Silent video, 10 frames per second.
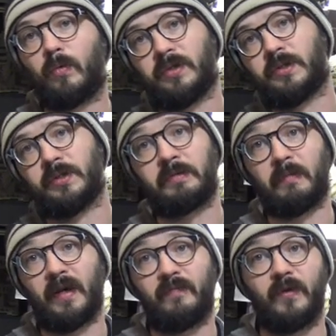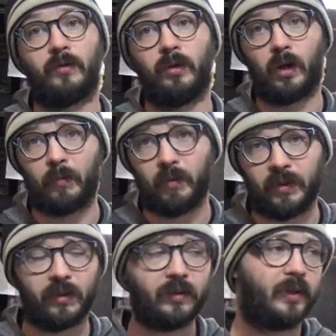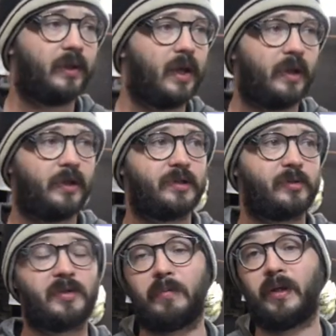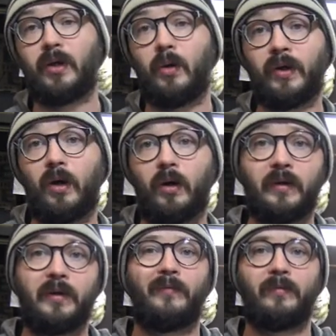which is my vehicle armor build, and kind of just what's been going on